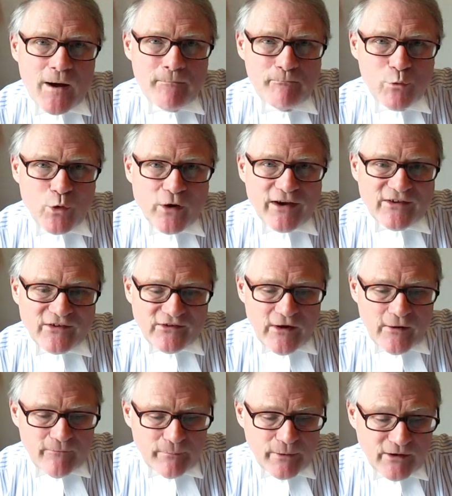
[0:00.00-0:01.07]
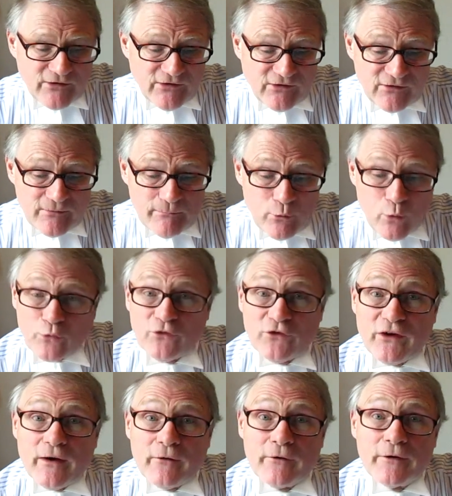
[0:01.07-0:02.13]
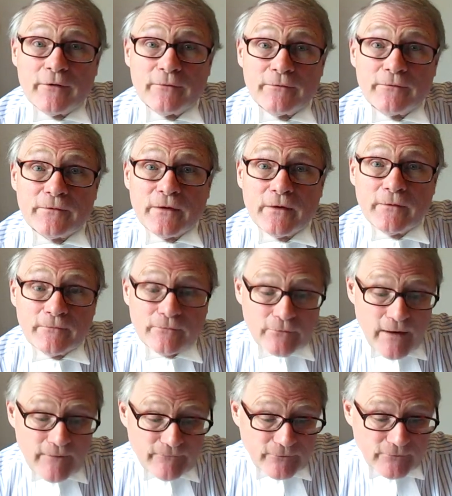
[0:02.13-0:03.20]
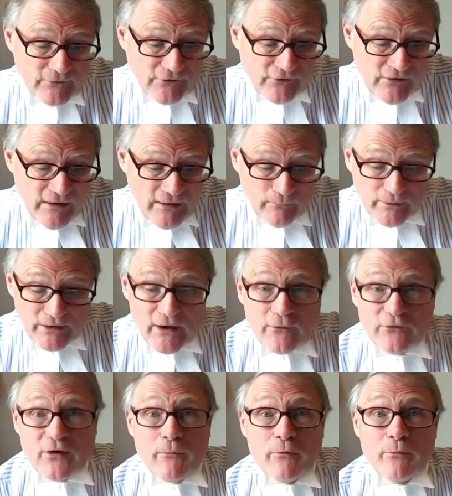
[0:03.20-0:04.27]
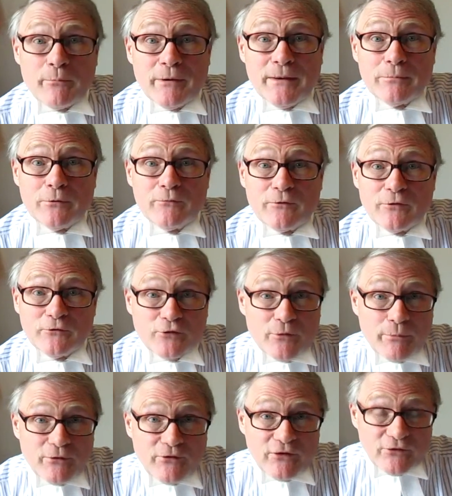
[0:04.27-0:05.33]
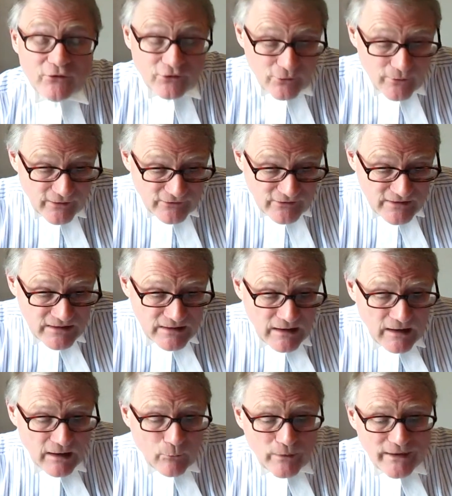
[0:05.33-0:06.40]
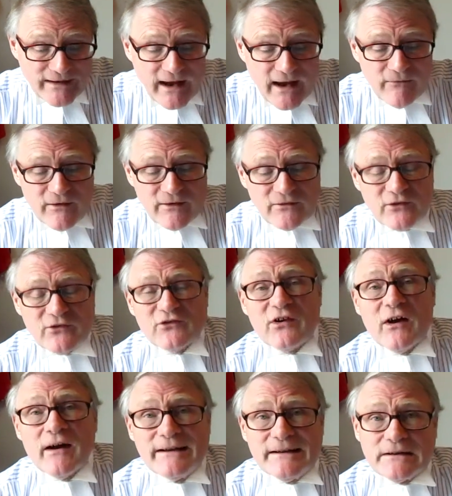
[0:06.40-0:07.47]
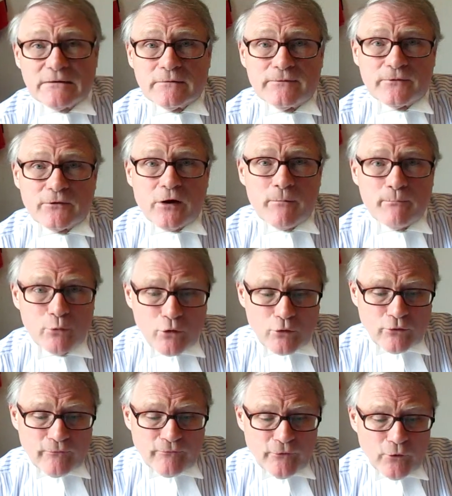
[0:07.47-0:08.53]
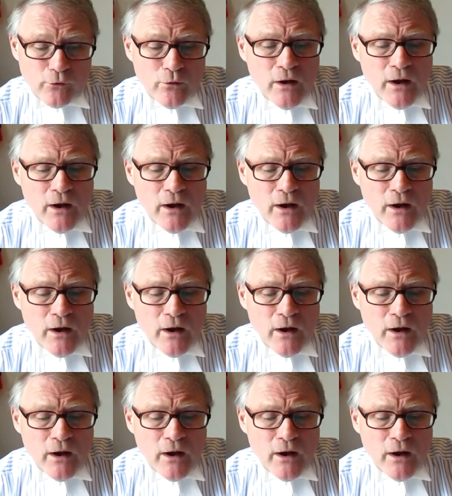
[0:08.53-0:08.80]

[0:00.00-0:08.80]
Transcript: book itself, because it's an important area of reference. We know some of the people who've contributed to it. We gave it the title for our book review,